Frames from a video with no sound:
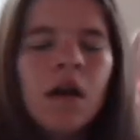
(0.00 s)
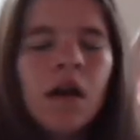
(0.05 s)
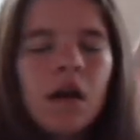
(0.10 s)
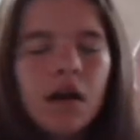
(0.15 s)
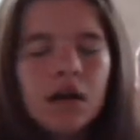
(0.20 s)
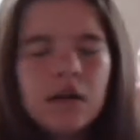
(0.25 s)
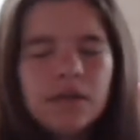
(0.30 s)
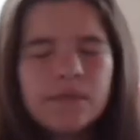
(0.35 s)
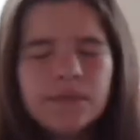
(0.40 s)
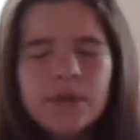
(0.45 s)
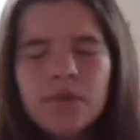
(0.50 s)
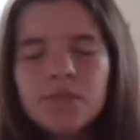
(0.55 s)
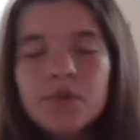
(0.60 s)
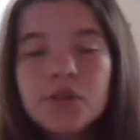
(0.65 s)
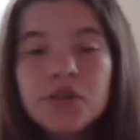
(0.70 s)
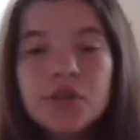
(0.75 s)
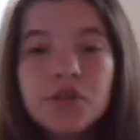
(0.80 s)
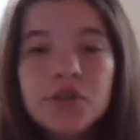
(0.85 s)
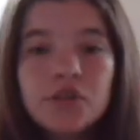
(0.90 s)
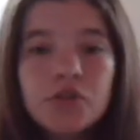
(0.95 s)
Um, number
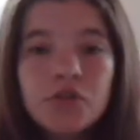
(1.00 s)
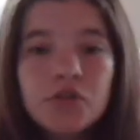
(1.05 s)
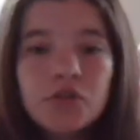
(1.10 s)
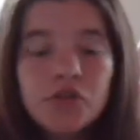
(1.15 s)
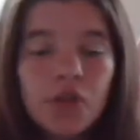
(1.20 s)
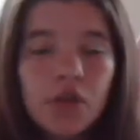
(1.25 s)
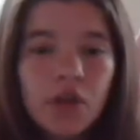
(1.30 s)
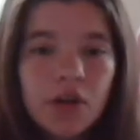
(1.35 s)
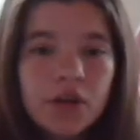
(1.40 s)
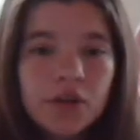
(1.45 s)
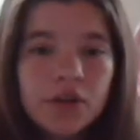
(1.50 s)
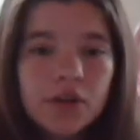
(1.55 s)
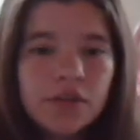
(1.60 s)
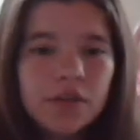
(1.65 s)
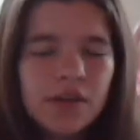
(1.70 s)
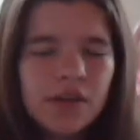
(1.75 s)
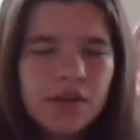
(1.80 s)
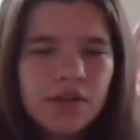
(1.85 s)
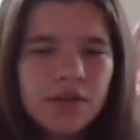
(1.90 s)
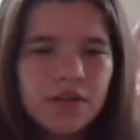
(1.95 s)
two, the one,
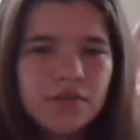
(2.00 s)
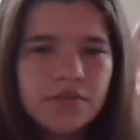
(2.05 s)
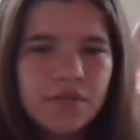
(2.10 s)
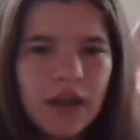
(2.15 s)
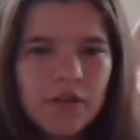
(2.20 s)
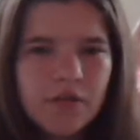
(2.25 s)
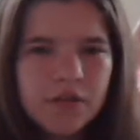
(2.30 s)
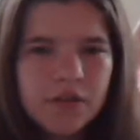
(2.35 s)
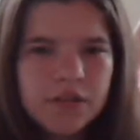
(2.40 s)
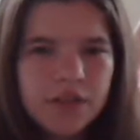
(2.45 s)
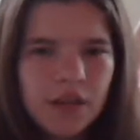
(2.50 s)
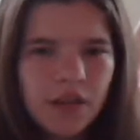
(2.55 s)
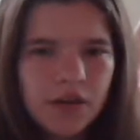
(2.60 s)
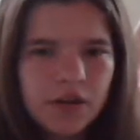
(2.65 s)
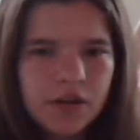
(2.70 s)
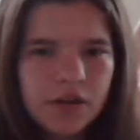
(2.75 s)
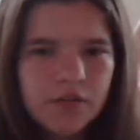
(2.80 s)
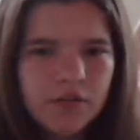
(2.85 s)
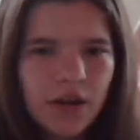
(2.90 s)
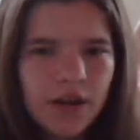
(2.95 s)
the I would say
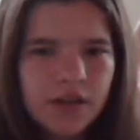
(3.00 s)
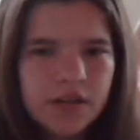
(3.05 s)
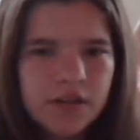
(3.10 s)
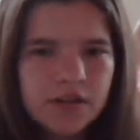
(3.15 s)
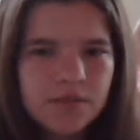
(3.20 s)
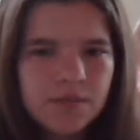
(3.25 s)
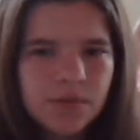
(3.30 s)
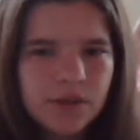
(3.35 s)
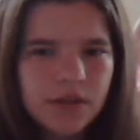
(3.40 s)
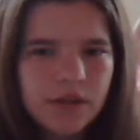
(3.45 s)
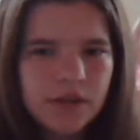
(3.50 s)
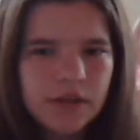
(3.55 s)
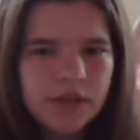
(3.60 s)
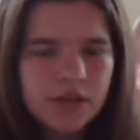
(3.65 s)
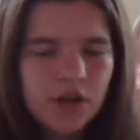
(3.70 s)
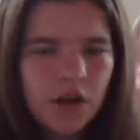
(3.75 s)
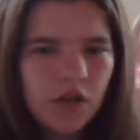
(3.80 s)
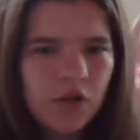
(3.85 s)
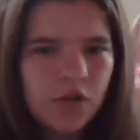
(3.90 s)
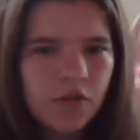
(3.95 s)
London riots, but it's
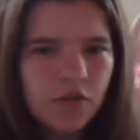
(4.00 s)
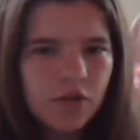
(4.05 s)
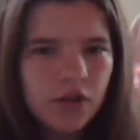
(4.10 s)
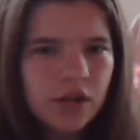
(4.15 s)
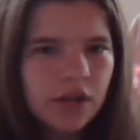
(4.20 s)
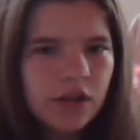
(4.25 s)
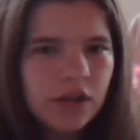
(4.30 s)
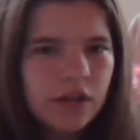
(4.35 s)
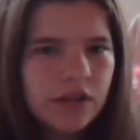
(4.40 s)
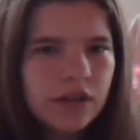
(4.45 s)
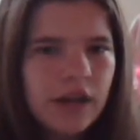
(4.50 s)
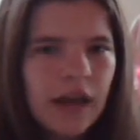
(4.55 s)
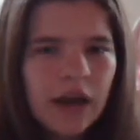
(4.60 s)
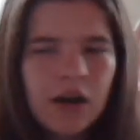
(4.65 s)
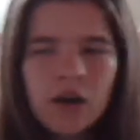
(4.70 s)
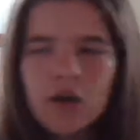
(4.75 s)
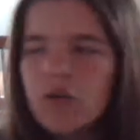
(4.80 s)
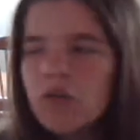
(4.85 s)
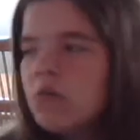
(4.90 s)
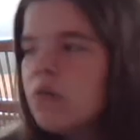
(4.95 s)
all over England
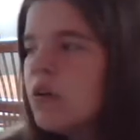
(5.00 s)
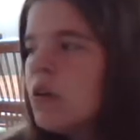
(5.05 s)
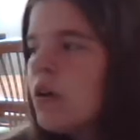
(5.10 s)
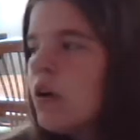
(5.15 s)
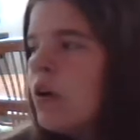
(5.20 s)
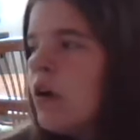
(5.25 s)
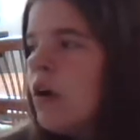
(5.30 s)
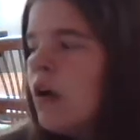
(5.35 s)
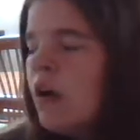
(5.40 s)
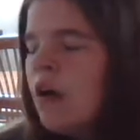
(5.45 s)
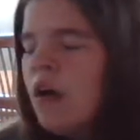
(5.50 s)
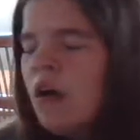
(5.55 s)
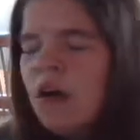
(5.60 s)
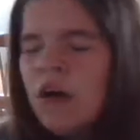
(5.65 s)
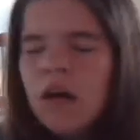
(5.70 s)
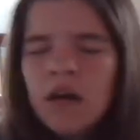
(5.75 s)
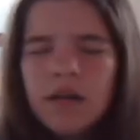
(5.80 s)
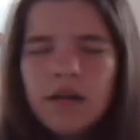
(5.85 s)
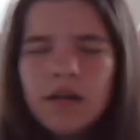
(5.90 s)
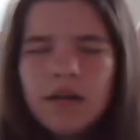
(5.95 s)
now.
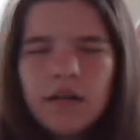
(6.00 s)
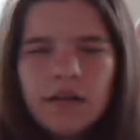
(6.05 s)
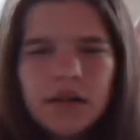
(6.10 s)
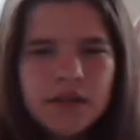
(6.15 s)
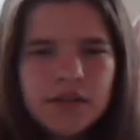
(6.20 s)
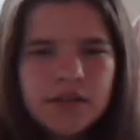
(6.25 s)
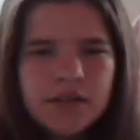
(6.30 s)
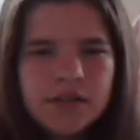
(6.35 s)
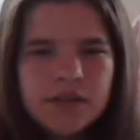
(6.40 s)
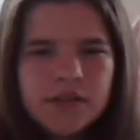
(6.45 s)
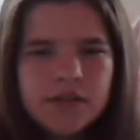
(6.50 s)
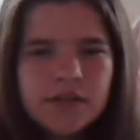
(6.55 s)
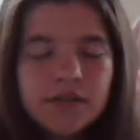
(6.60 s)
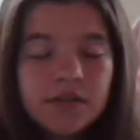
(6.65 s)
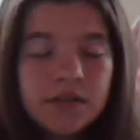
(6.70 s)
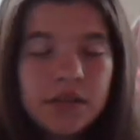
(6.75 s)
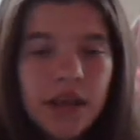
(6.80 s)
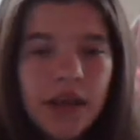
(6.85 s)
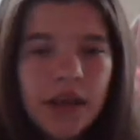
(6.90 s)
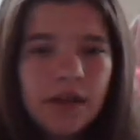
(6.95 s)
Uh, it's
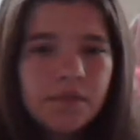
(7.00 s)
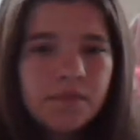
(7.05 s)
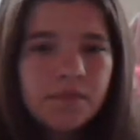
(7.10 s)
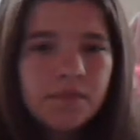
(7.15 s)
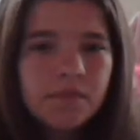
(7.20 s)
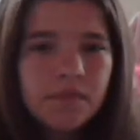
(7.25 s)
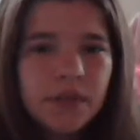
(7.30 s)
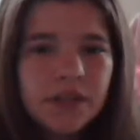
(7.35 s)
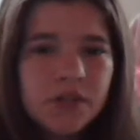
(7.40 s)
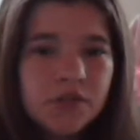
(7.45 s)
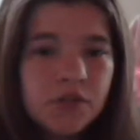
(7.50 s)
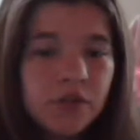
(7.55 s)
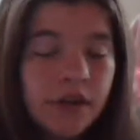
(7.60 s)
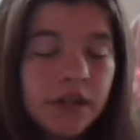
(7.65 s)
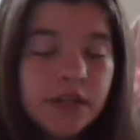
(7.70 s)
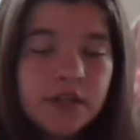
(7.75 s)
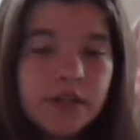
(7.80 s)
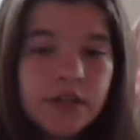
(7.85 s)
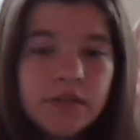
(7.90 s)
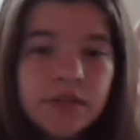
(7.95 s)
yeah, it's
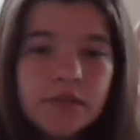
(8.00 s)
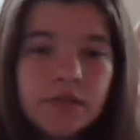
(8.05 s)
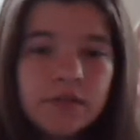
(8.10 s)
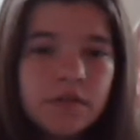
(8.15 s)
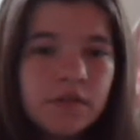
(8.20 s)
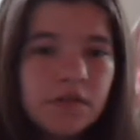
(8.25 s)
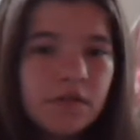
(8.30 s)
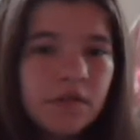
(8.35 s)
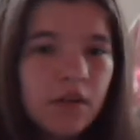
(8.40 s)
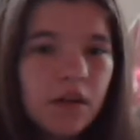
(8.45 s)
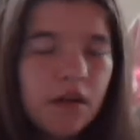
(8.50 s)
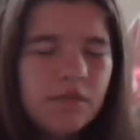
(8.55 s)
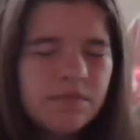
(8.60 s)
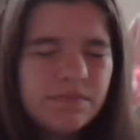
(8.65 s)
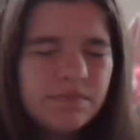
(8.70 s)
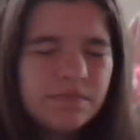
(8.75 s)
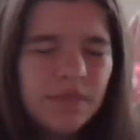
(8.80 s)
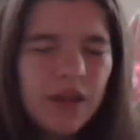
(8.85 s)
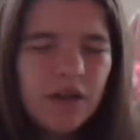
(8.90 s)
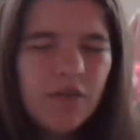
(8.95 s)
crazy.
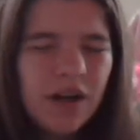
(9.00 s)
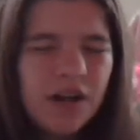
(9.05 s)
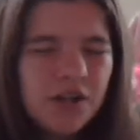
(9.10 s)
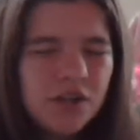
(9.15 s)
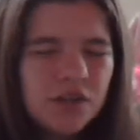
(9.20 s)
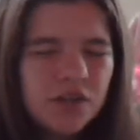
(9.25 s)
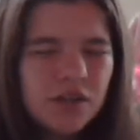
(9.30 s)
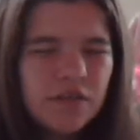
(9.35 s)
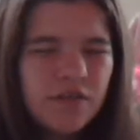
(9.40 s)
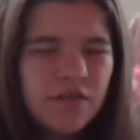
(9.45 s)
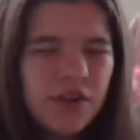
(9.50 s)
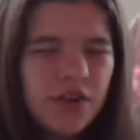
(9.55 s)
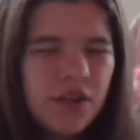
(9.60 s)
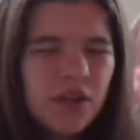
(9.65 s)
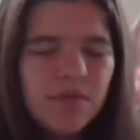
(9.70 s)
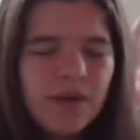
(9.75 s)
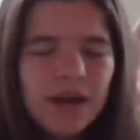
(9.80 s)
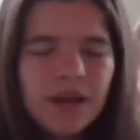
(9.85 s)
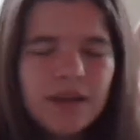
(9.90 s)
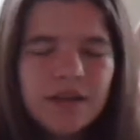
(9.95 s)
Um, I watched a good
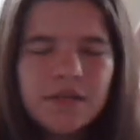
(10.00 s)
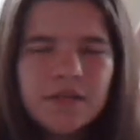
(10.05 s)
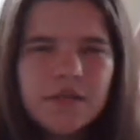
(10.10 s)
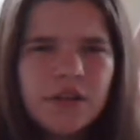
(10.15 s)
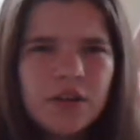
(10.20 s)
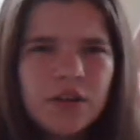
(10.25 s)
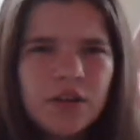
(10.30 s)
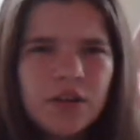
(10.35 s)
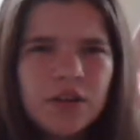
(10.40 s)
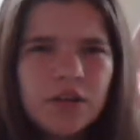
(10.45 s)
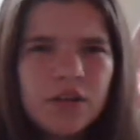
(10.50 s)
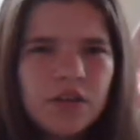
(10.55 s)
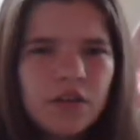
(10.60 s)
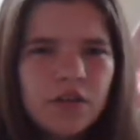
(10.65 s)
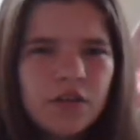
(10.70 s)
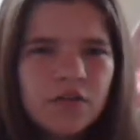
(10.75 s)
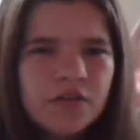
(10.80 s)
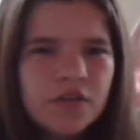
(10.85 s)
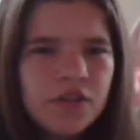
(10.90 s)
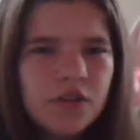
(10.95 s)
video by Ner-
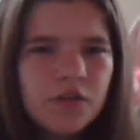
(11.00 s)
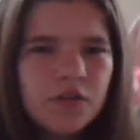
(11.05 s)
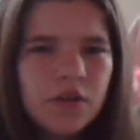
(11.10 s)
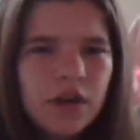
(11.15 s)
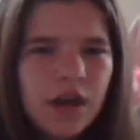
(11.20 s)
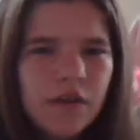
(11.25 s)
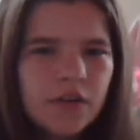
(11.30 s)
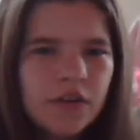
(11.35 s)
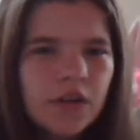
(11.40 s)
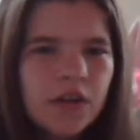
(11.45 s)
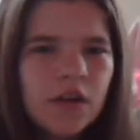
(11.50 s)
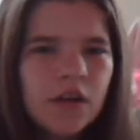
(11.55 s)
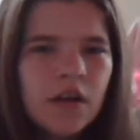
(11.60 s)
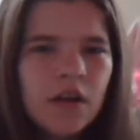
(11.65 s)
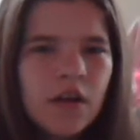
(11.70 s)
Nerfsy or whatever.